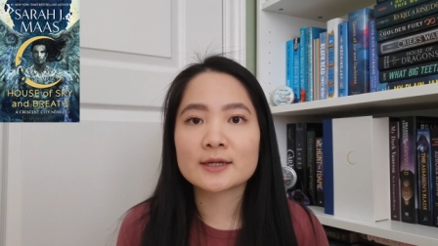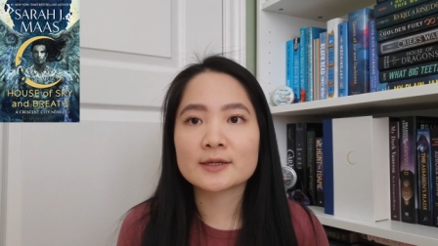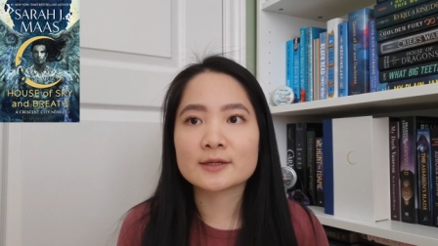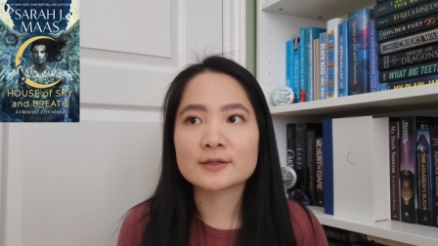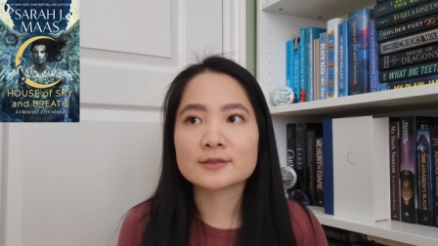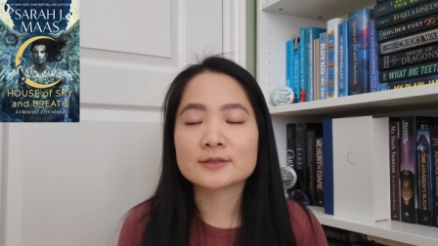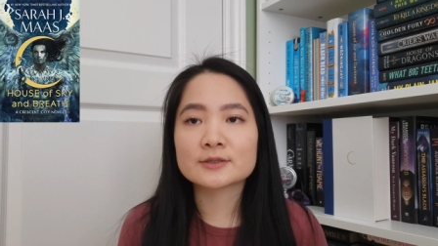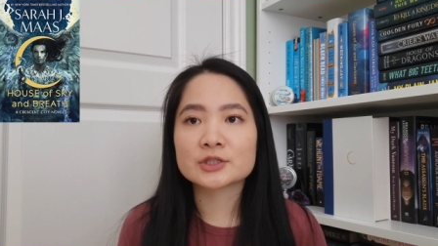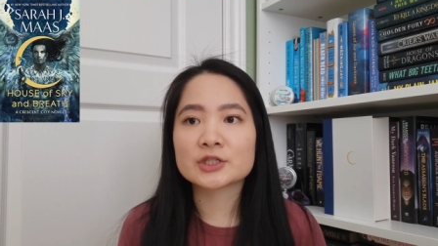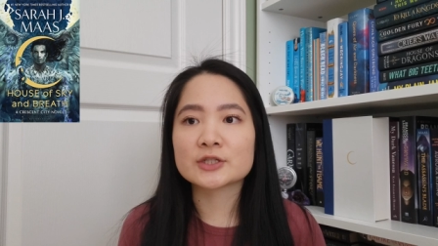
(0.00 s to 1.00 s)
And
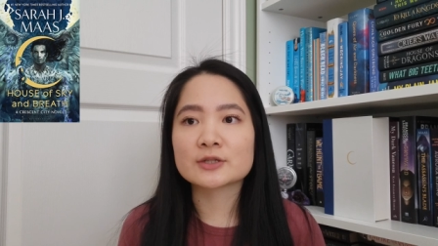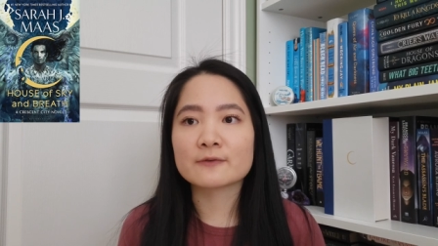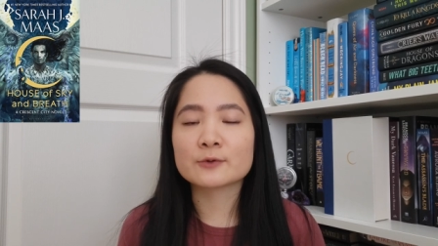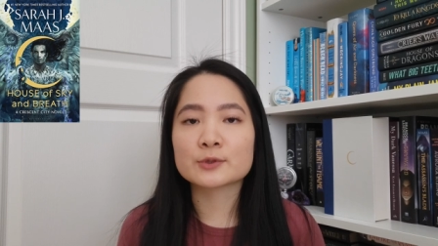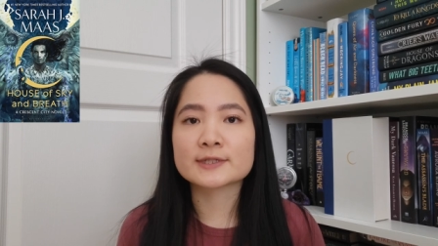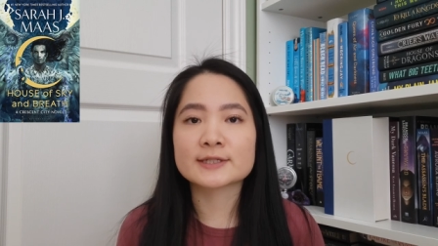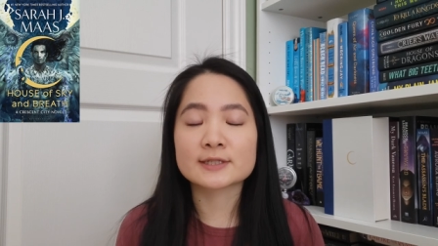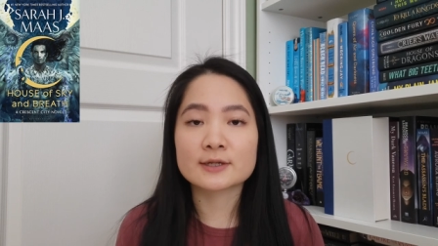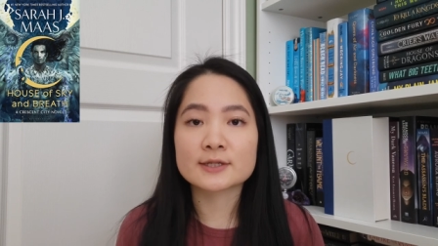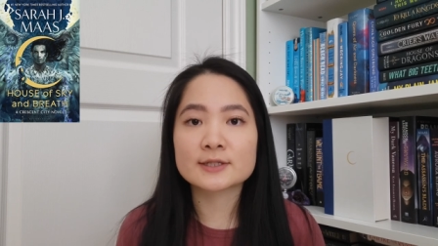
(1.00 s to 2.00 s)
she's, of course,
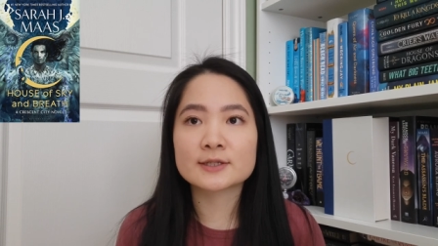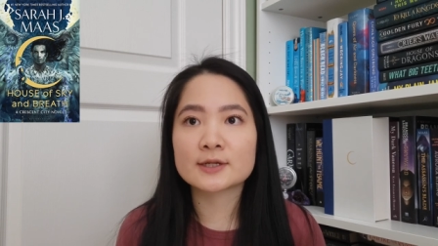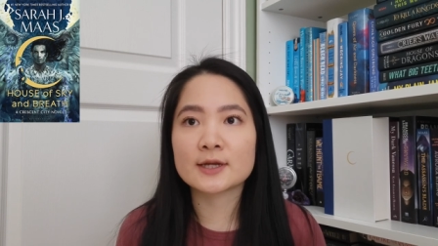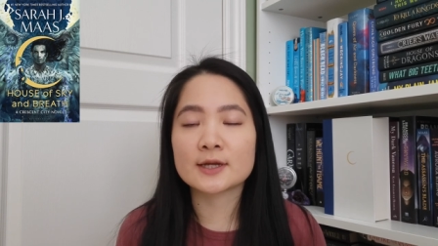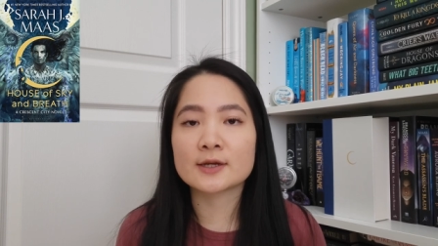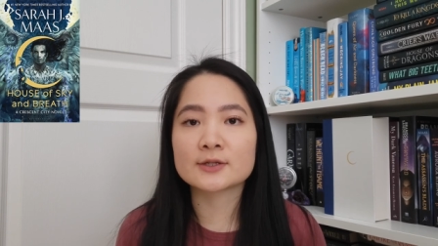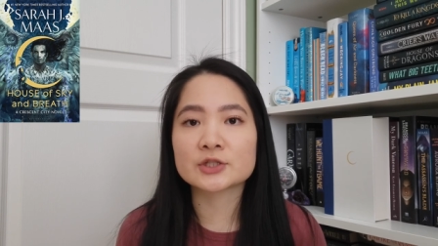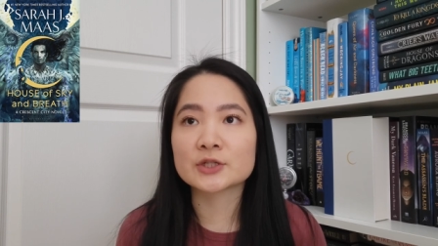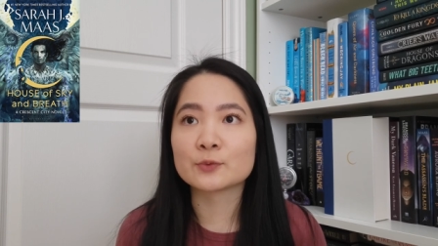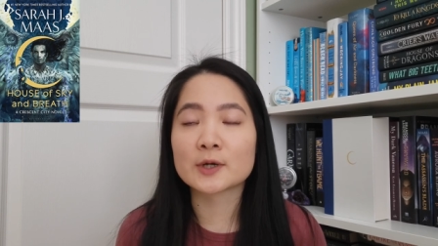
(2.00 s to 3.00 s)
disgusted and
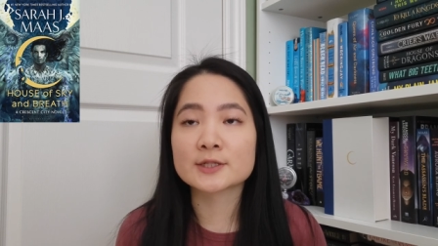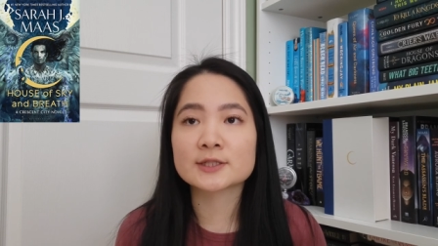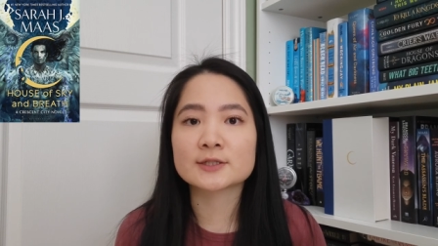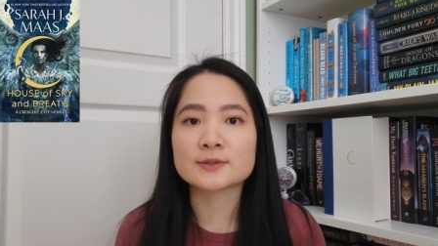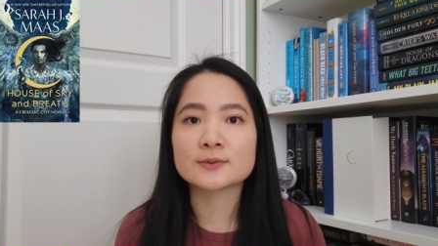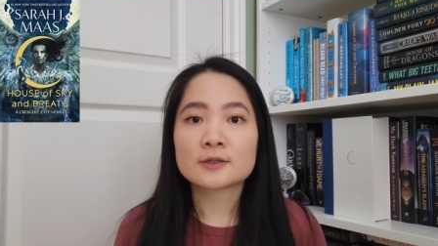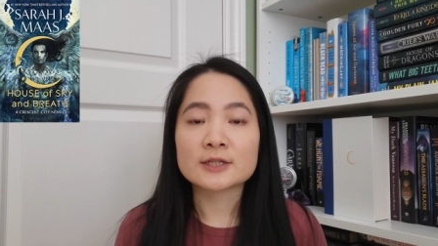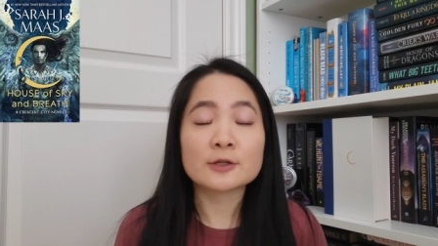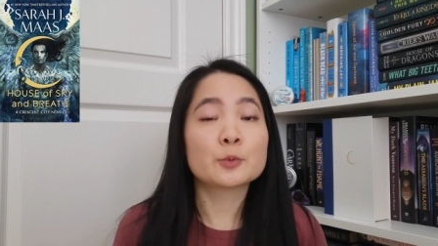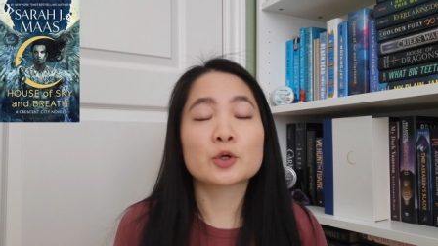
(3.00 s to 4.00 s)
she wants to
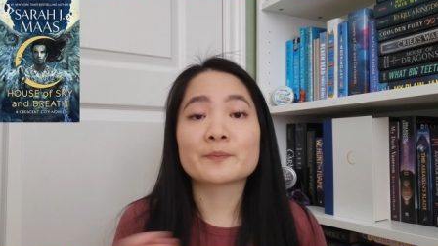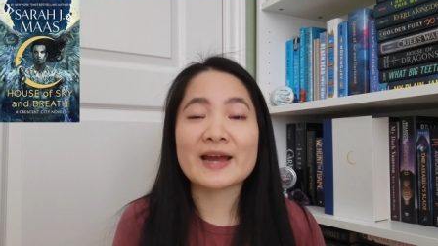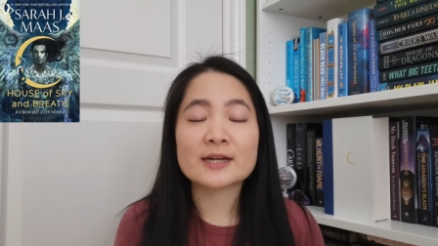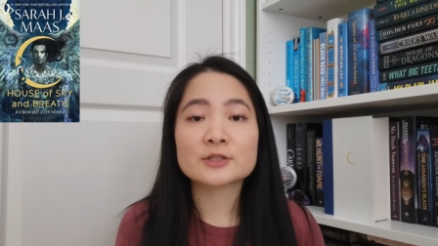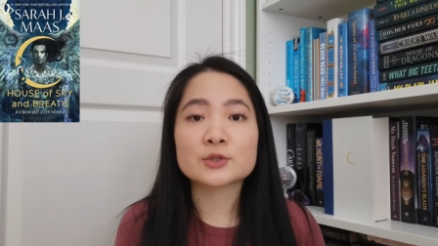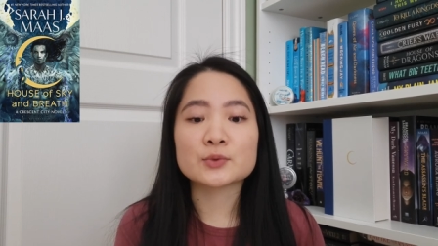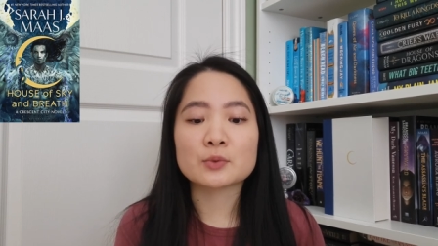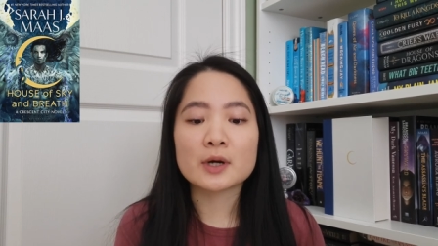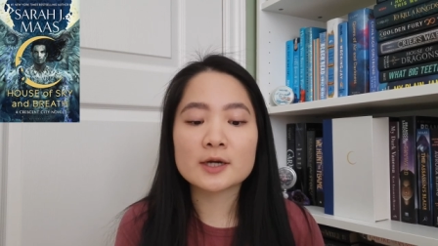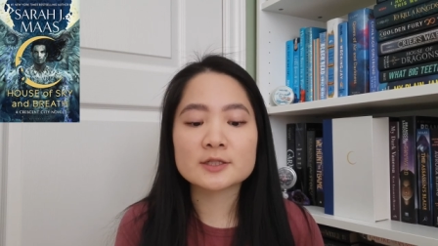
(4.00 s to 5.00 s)
teleport back to
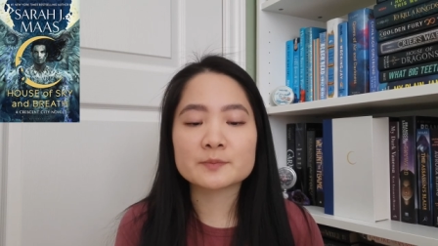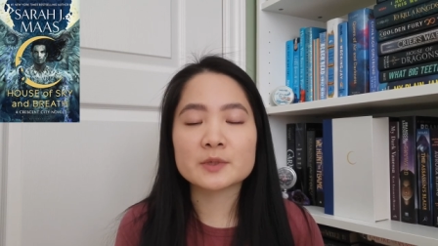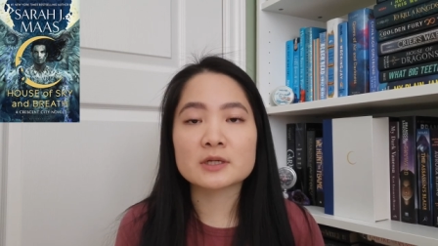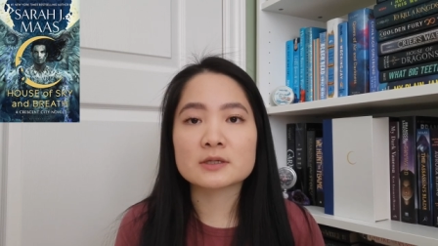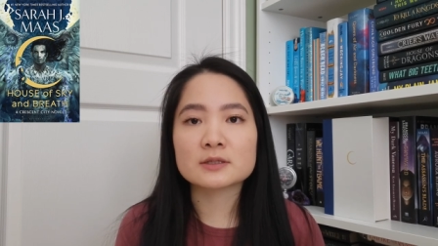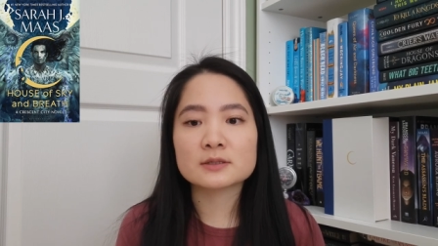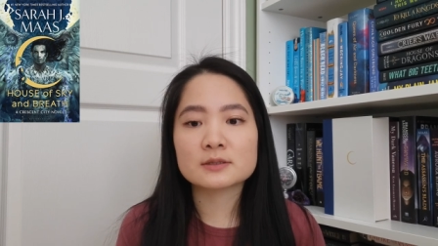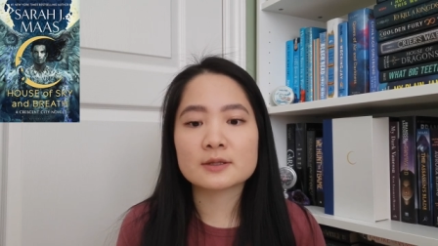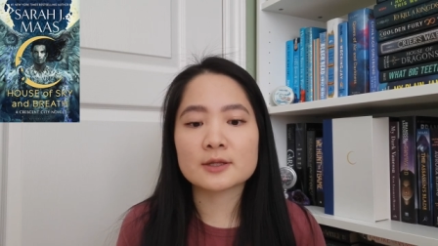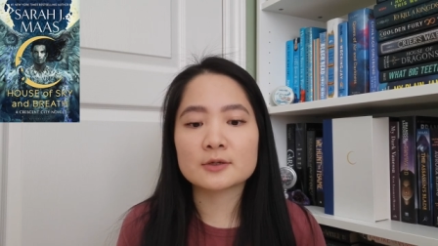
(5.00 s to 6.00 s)
Hunt because
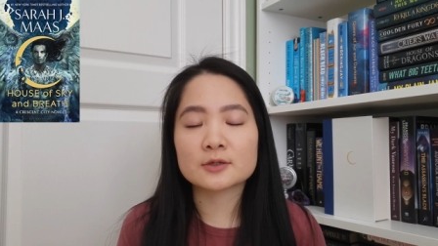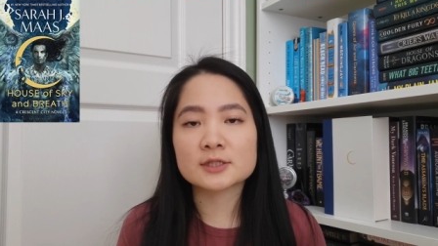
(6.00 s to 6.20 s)
they are